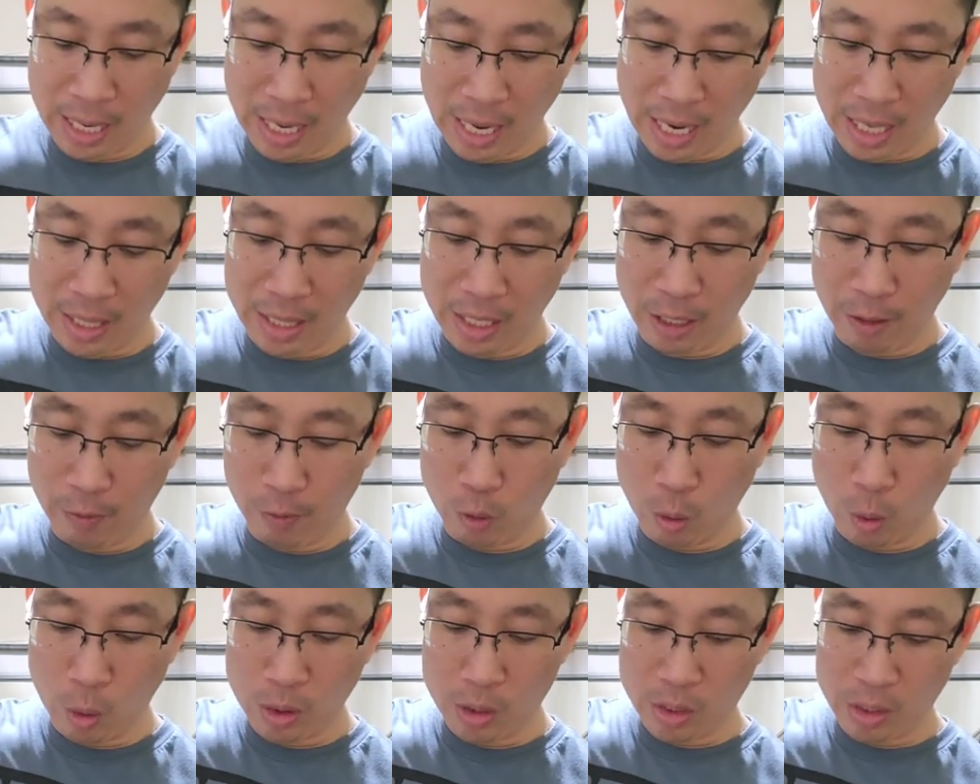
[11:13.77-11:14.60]
And then of
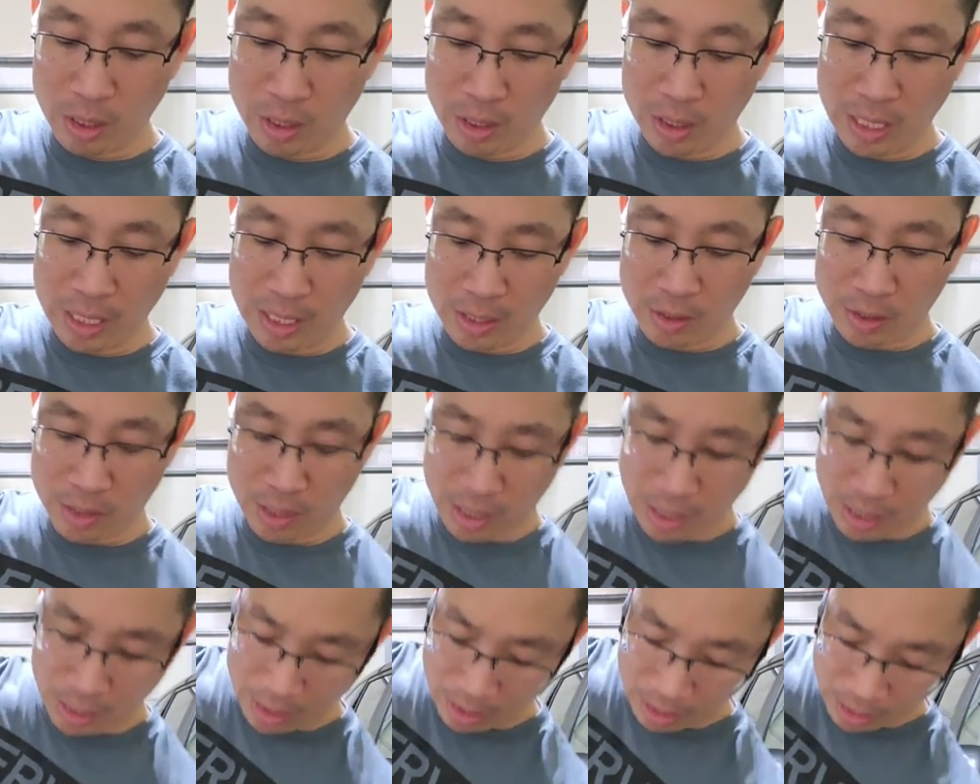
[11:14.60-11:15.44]
course the
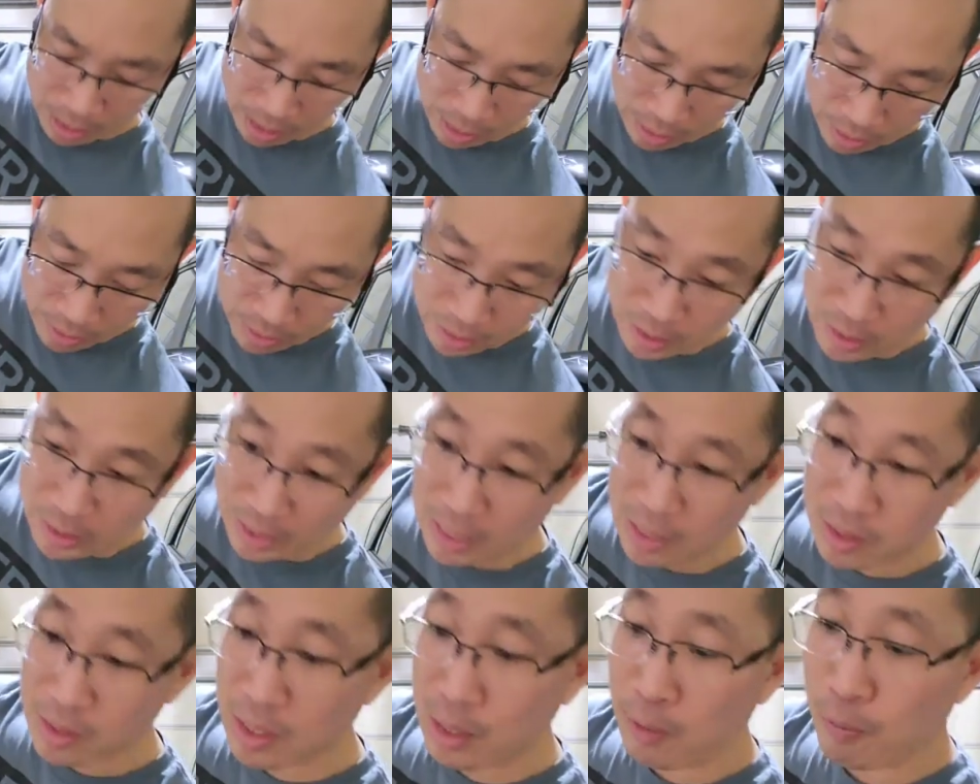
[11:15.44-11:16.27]

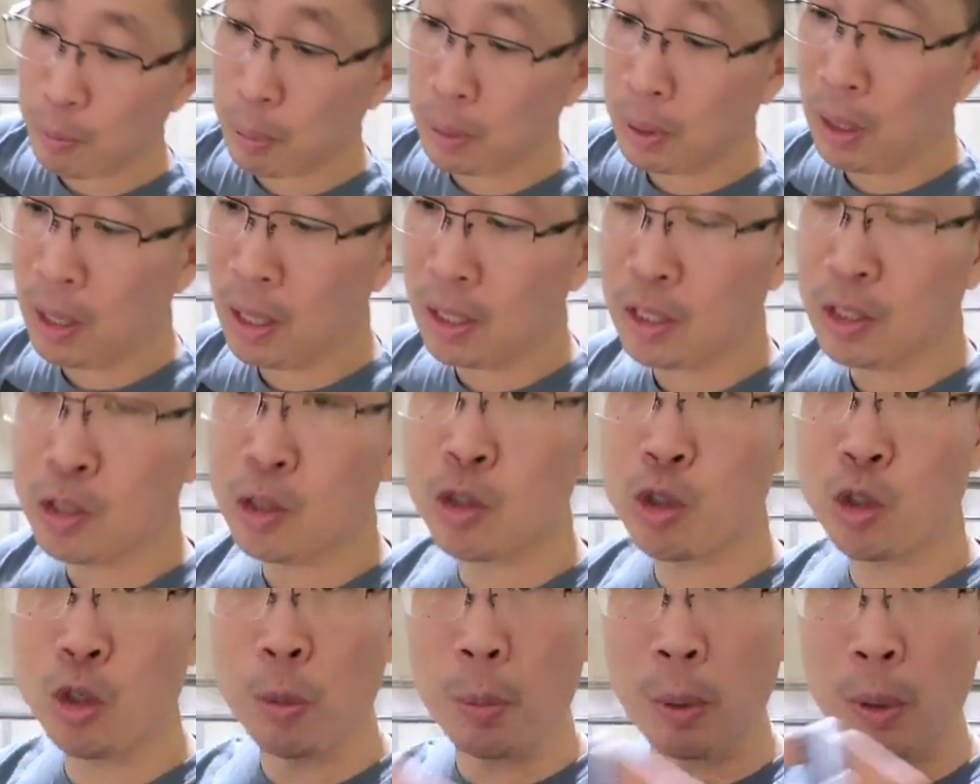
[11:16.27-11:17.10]
DC plug is
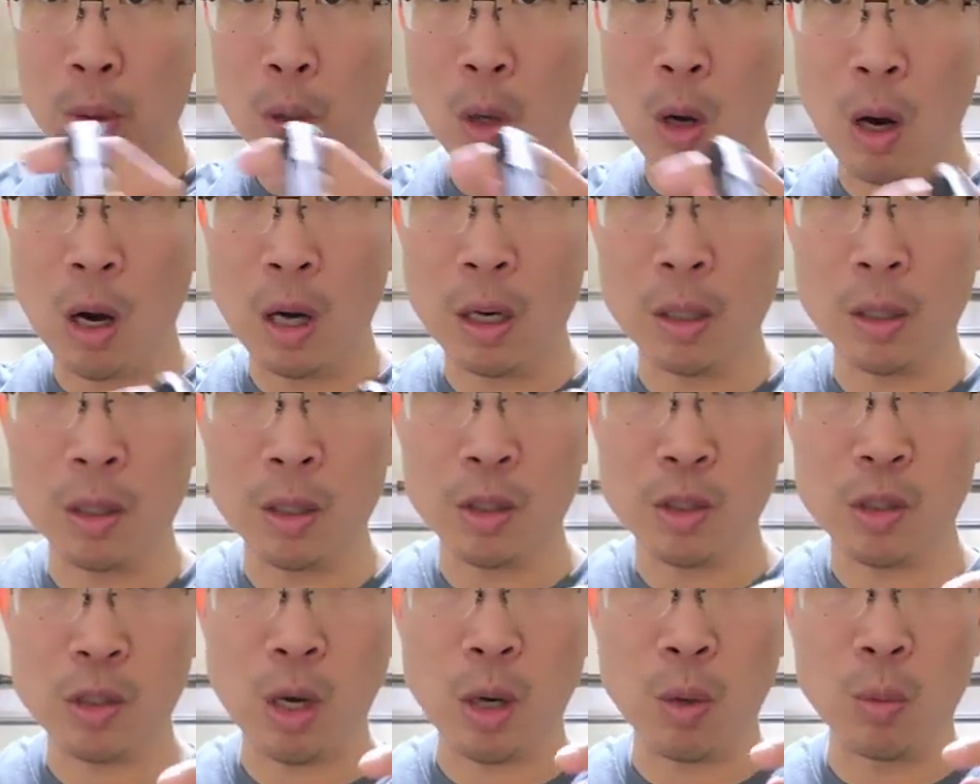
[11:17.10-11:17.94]
super long,
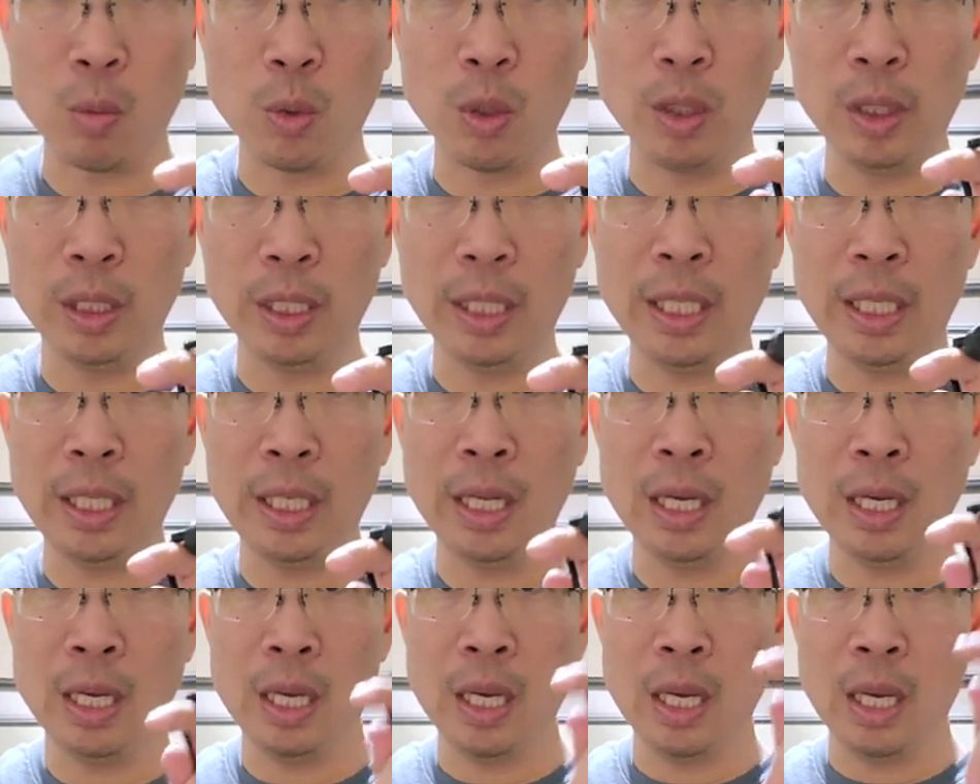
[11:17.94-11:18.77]
so I really
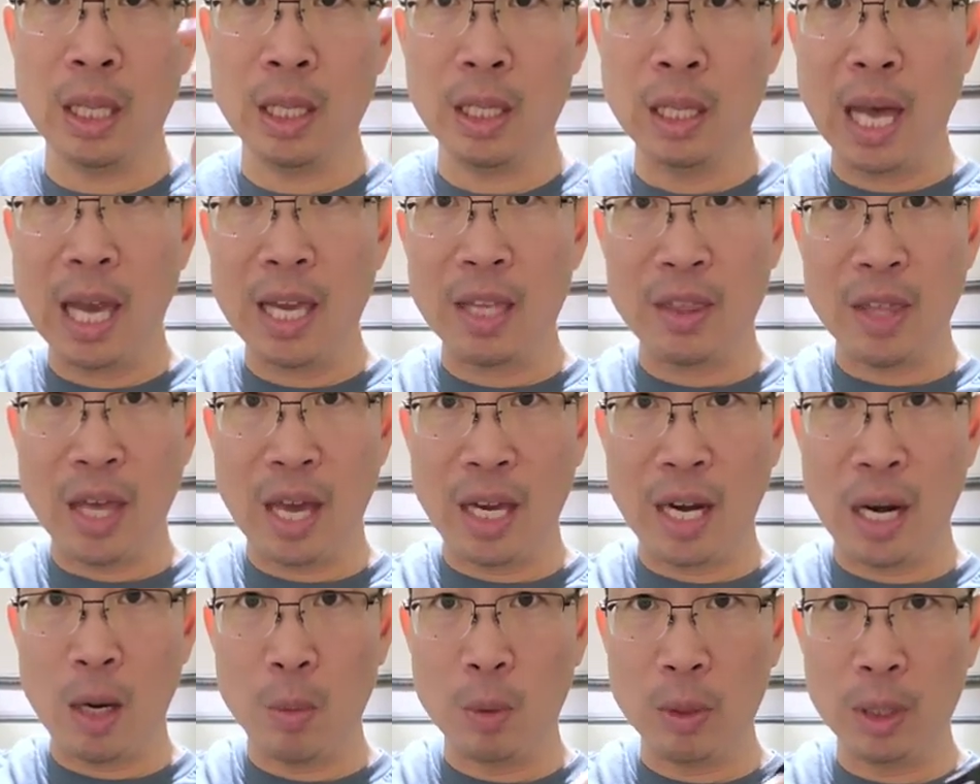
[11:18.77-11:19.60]
like that.
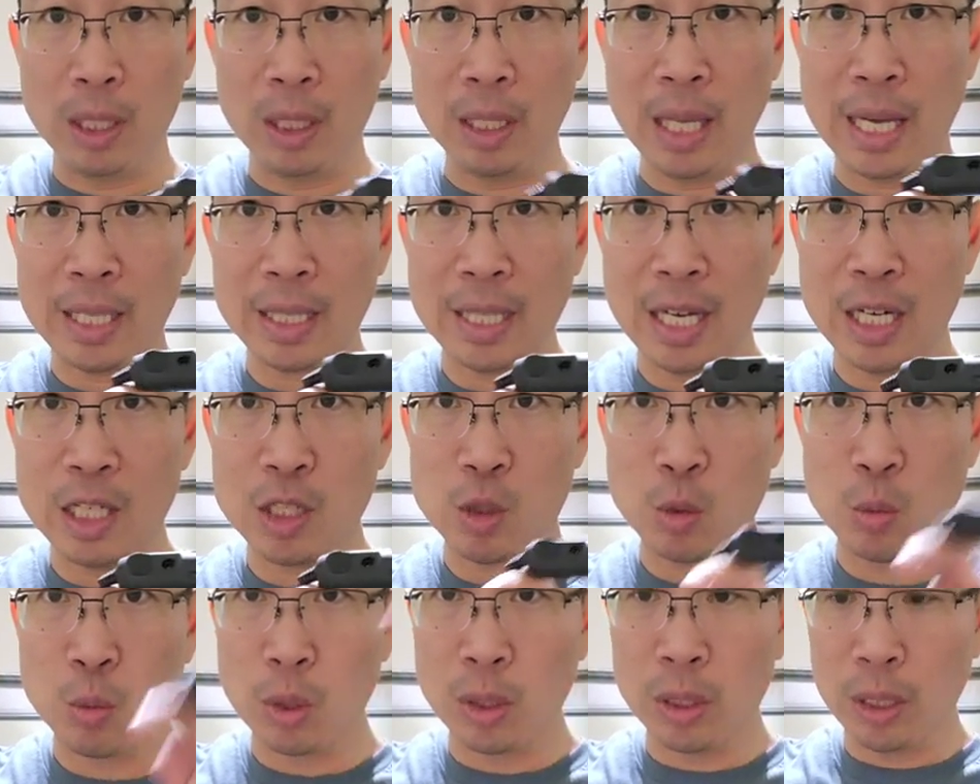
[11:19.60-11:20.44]
I really like that it's
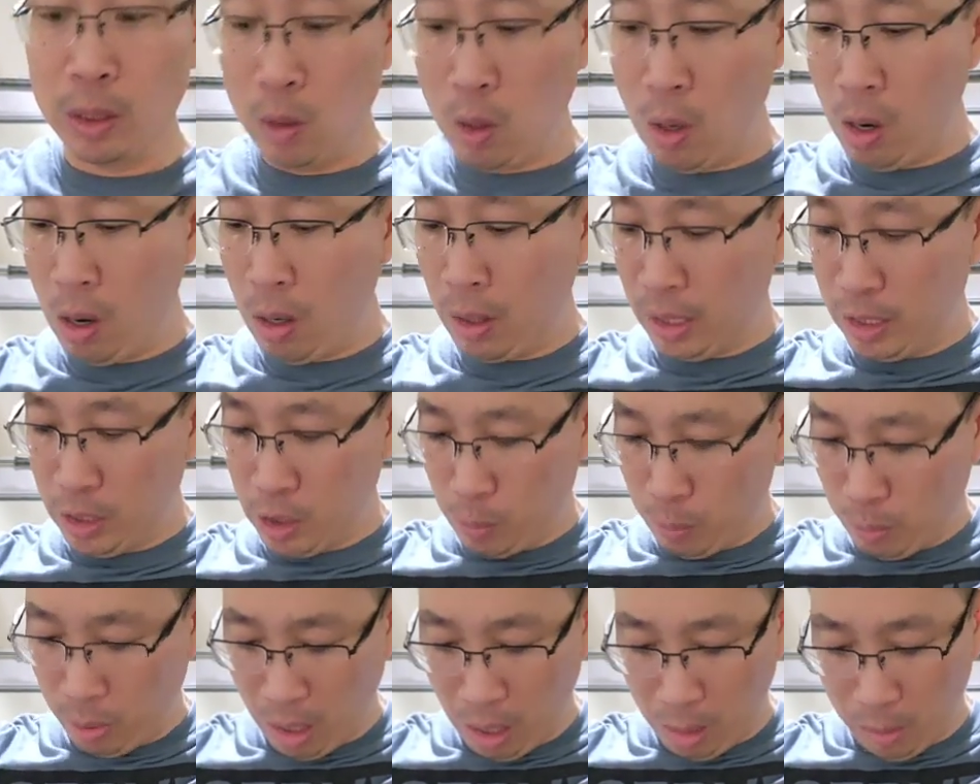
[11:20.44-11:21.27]
really long. It's
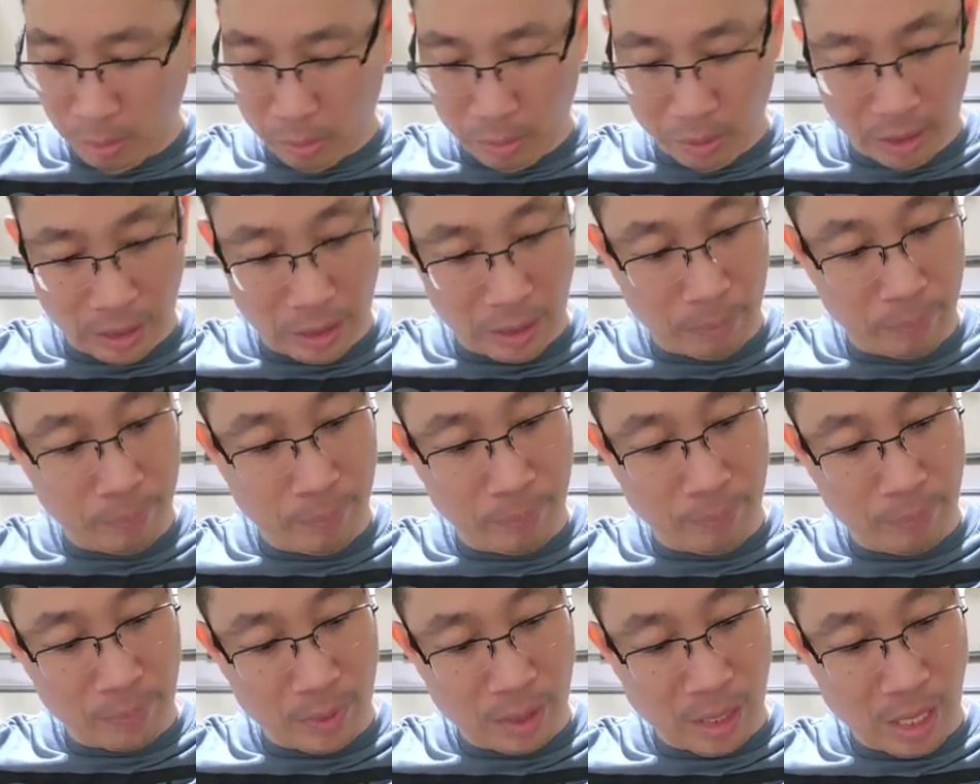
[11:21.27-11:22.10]
probably,
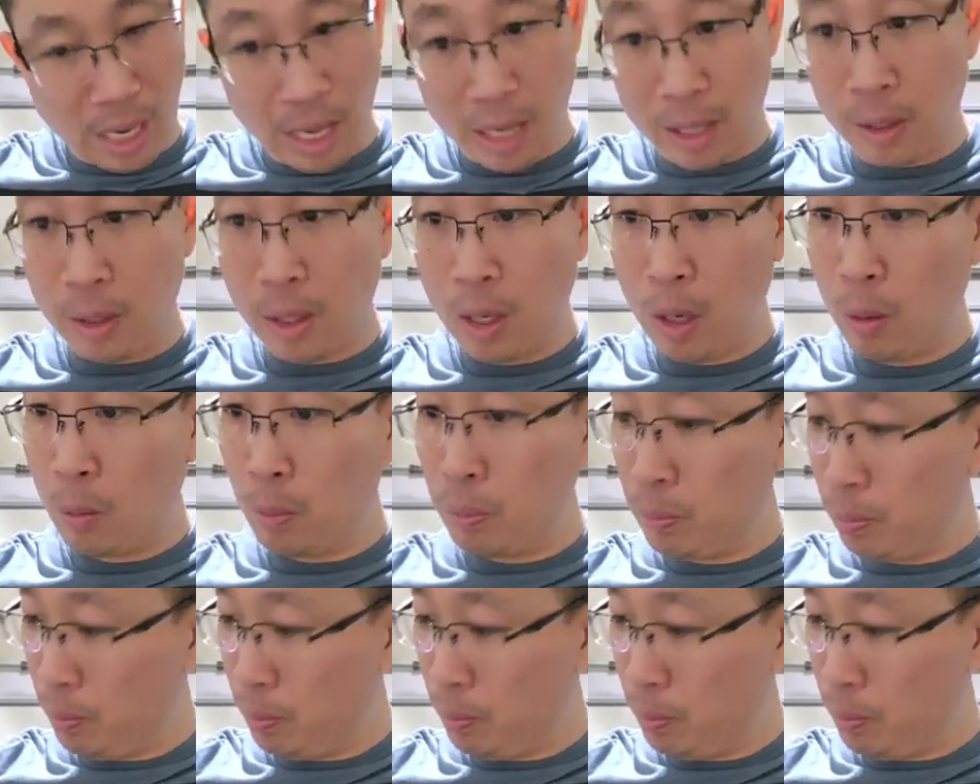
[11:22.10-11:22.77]
I don't know,